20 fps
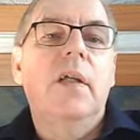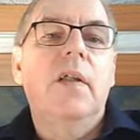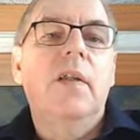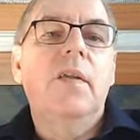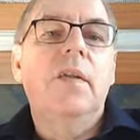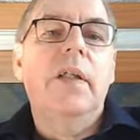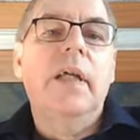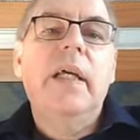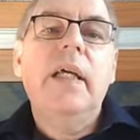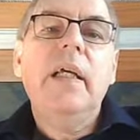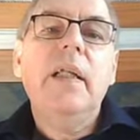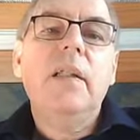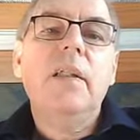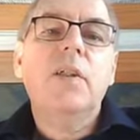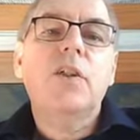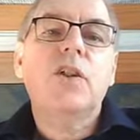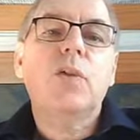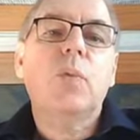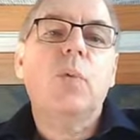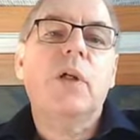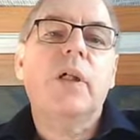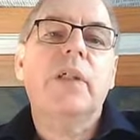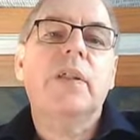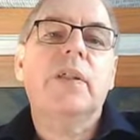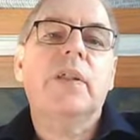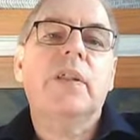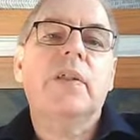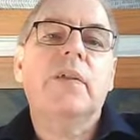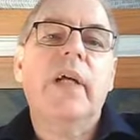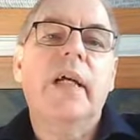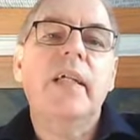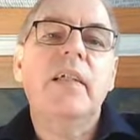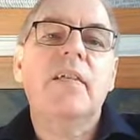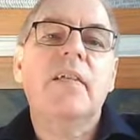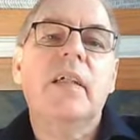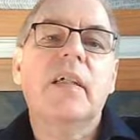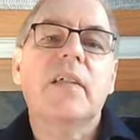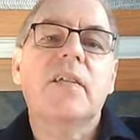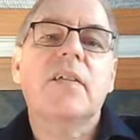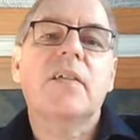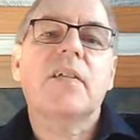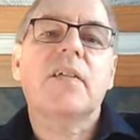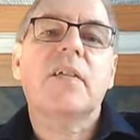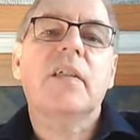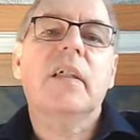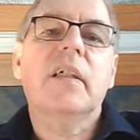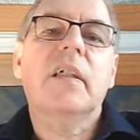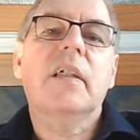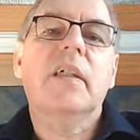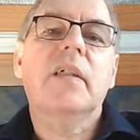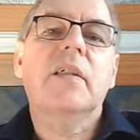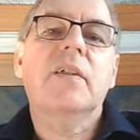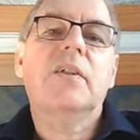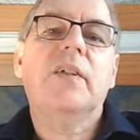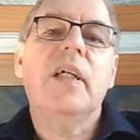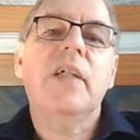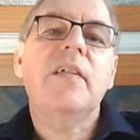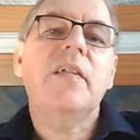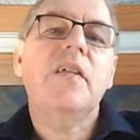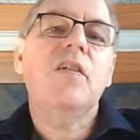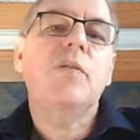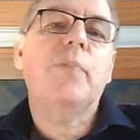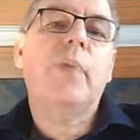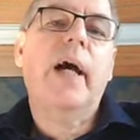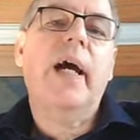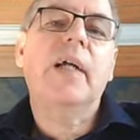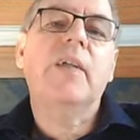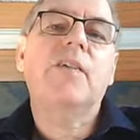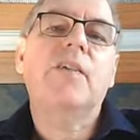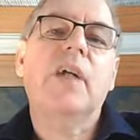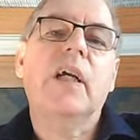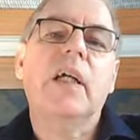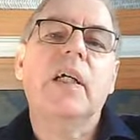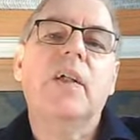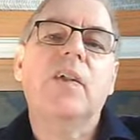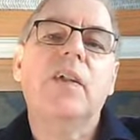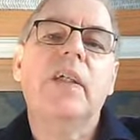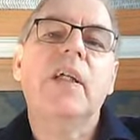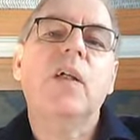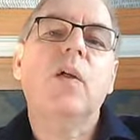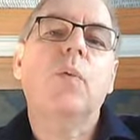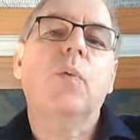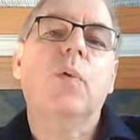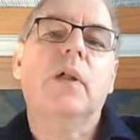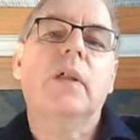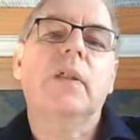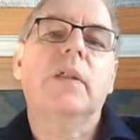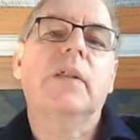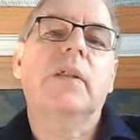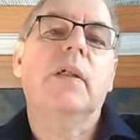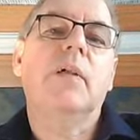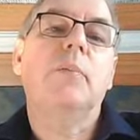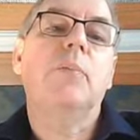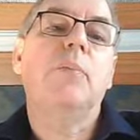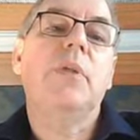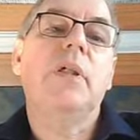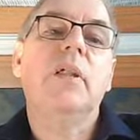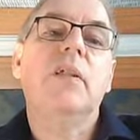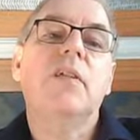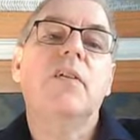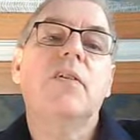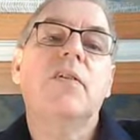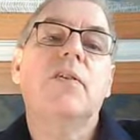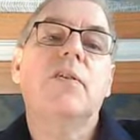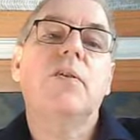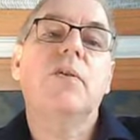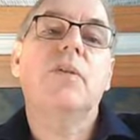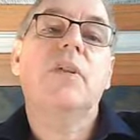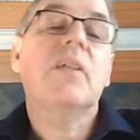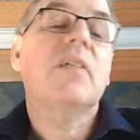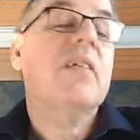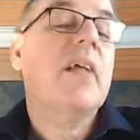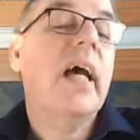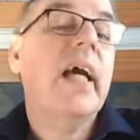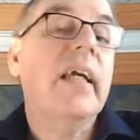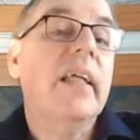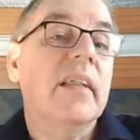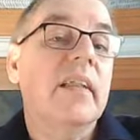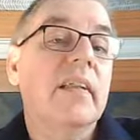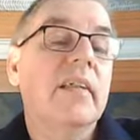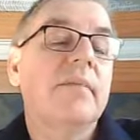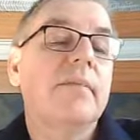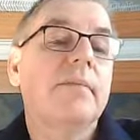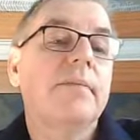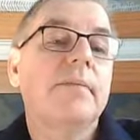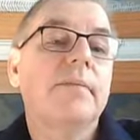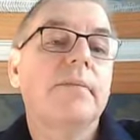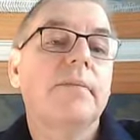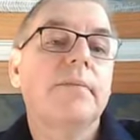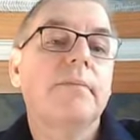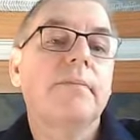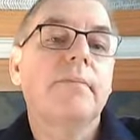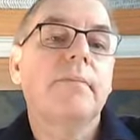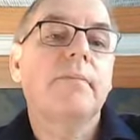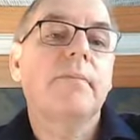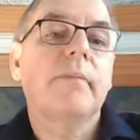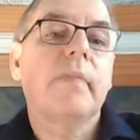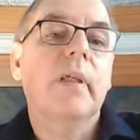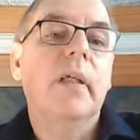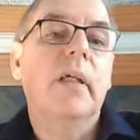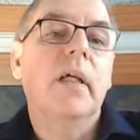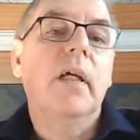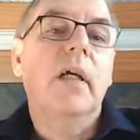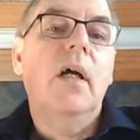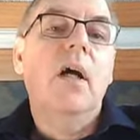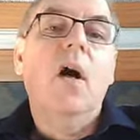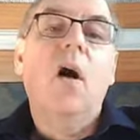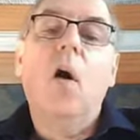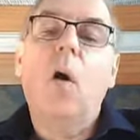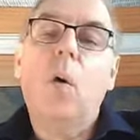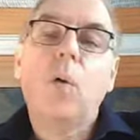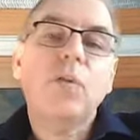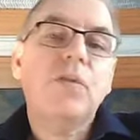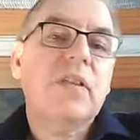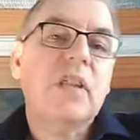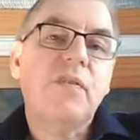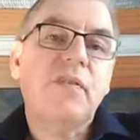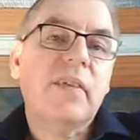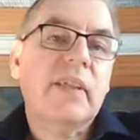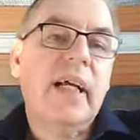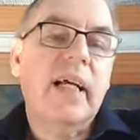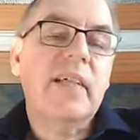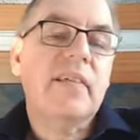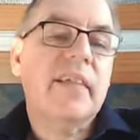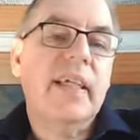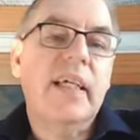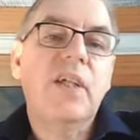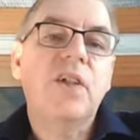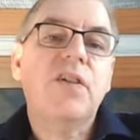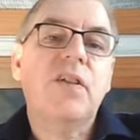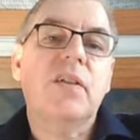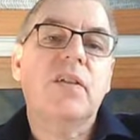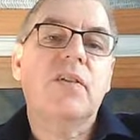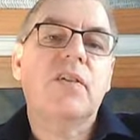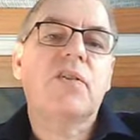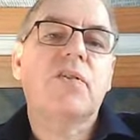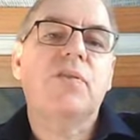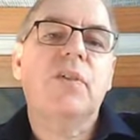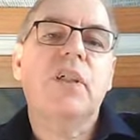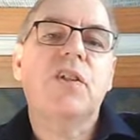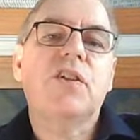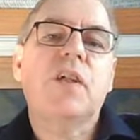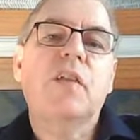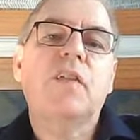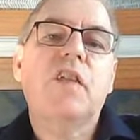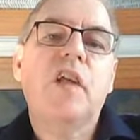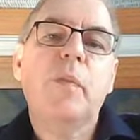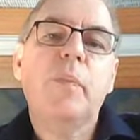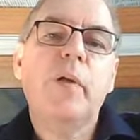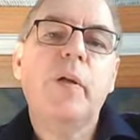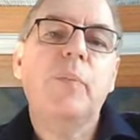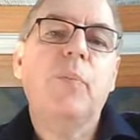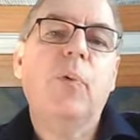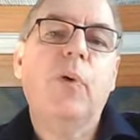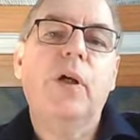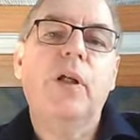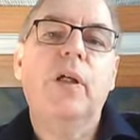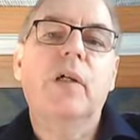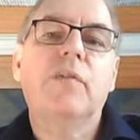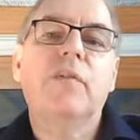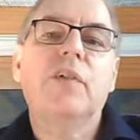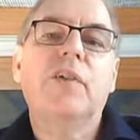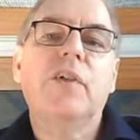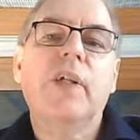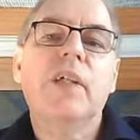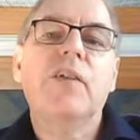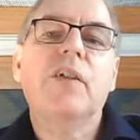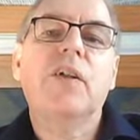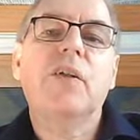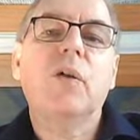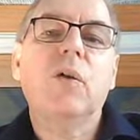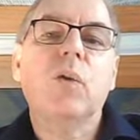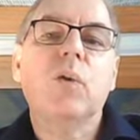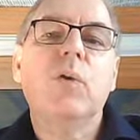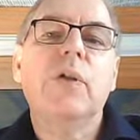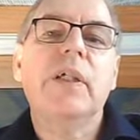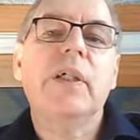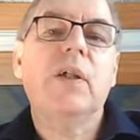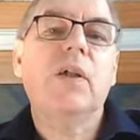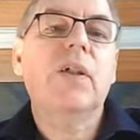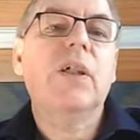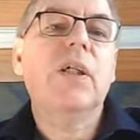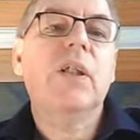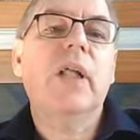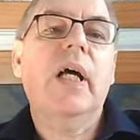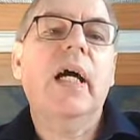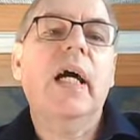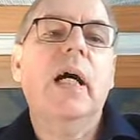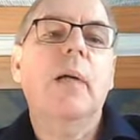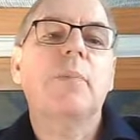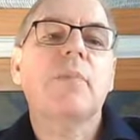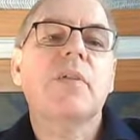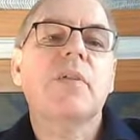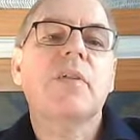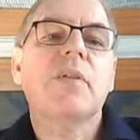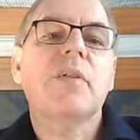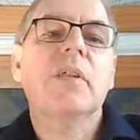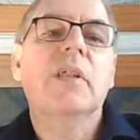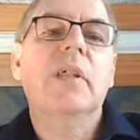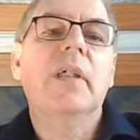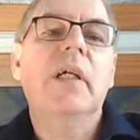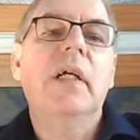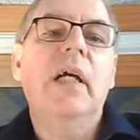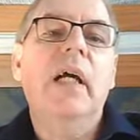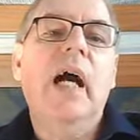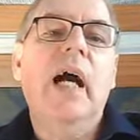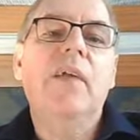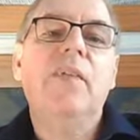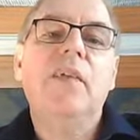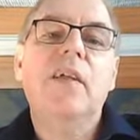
The English word crisis traces back to a Greek word that means to decide. All civilizations reach a tipping point of greater glory or collapse. And